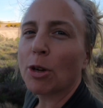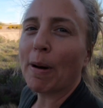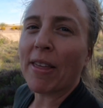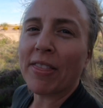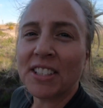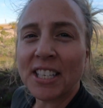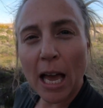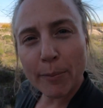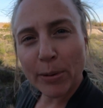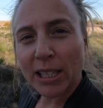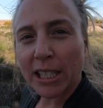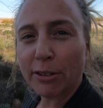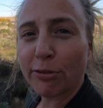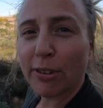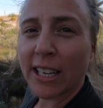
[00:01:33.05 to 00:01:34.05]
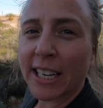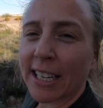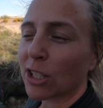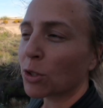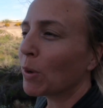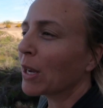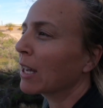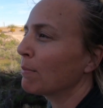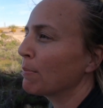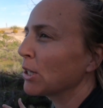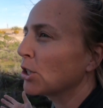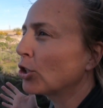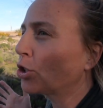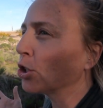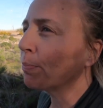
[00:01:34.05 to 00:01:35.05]
So by the time we leave Phoenix, we can be
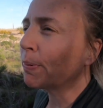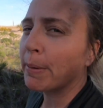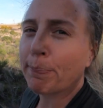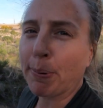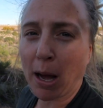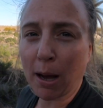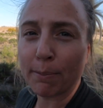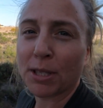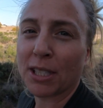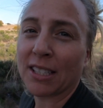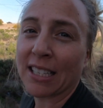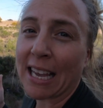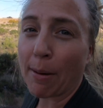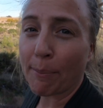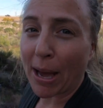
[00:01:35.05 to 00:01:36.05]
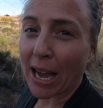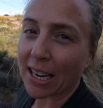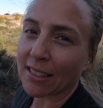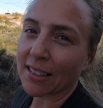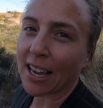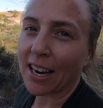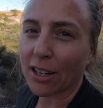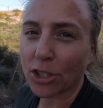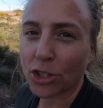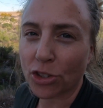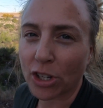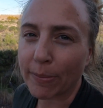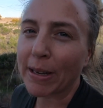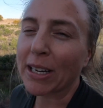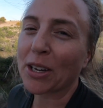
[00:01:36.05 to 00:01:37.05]
super pumped to get back in the
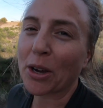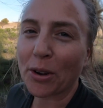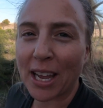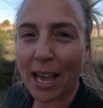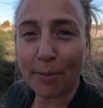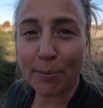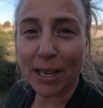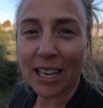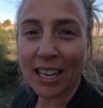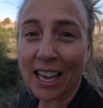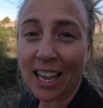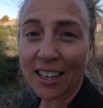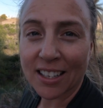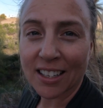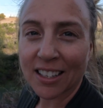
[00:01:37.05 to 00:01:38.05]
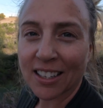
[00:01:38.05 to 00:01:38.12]
Airstream and go camping again.